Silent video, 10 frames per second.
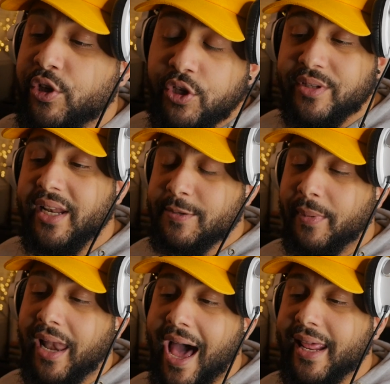when you're using these
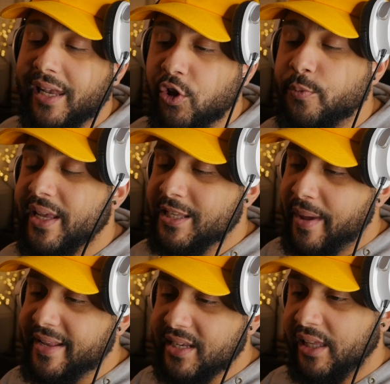melodic loops is
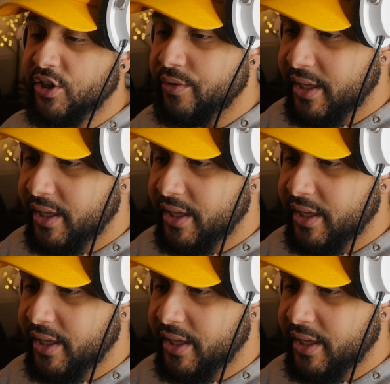basically do